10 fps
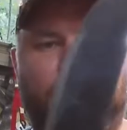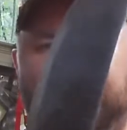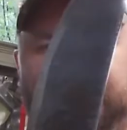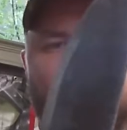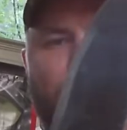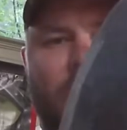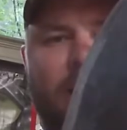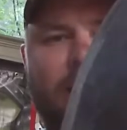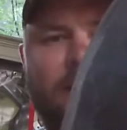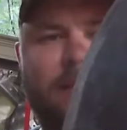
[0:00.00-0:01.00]
But the
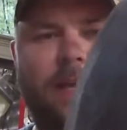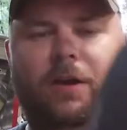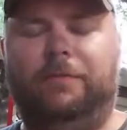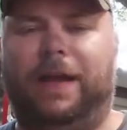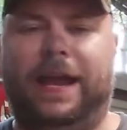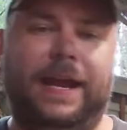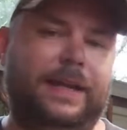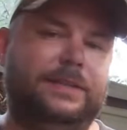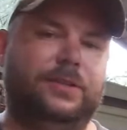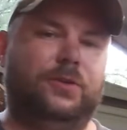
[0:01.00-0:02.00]
blade itself, I
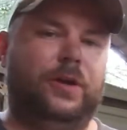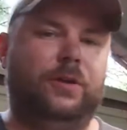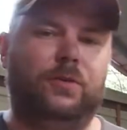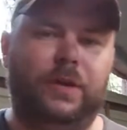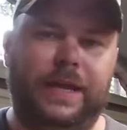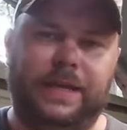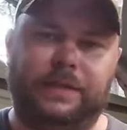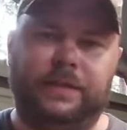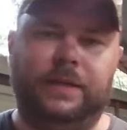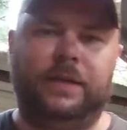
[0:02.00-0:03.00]
heated to critical heat.